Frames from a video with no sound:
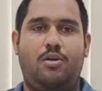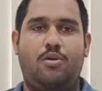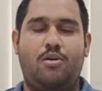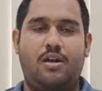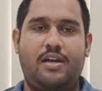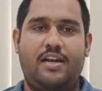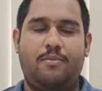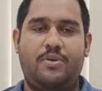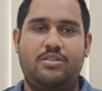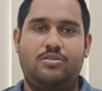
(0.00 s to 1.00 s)
local
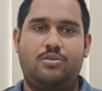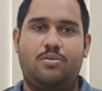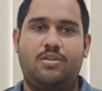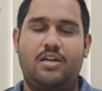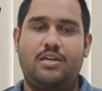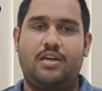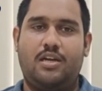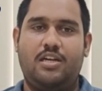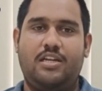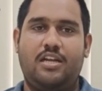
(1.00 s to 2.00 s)
database, so that
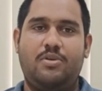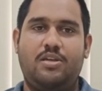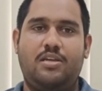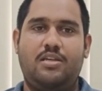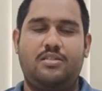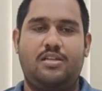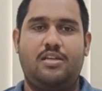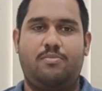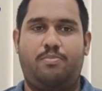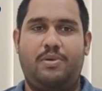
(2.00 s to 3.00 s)
it can be
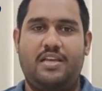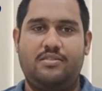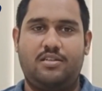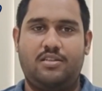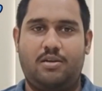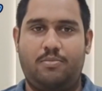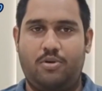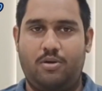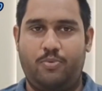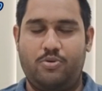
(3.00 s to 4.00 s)
easily placed in that
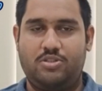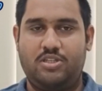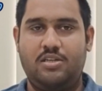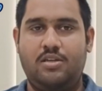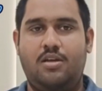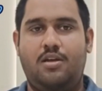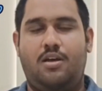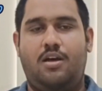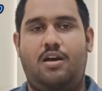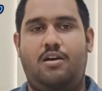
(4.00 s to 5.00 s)
position
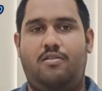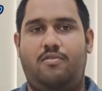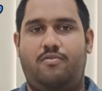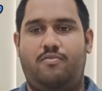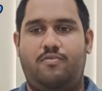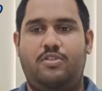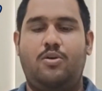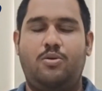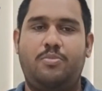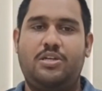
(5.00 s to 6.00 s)

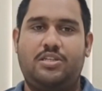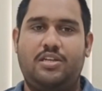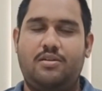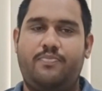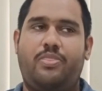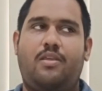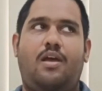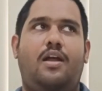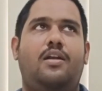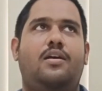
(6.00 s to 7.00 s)
without meshing,
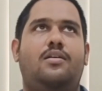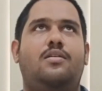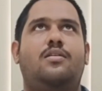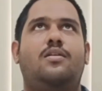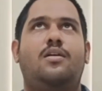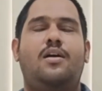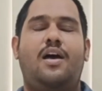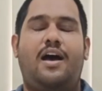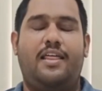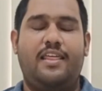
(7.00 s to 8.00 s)
and
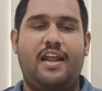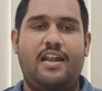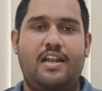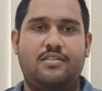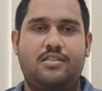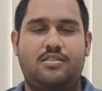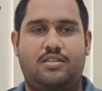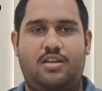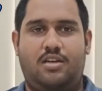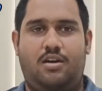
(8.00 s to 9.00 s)
other
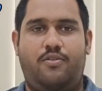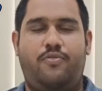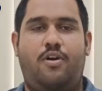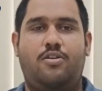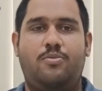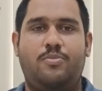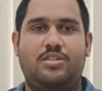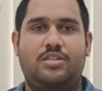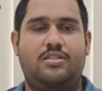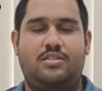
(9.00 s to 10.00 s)
analysis of
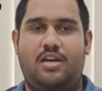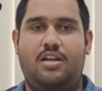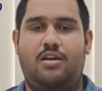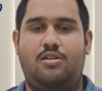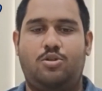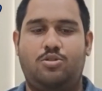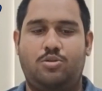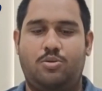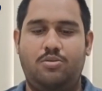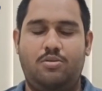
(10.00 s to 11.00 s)
automations are also
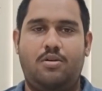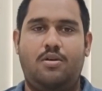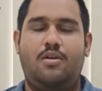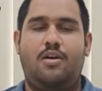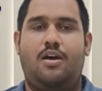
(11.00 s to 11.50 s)
shown,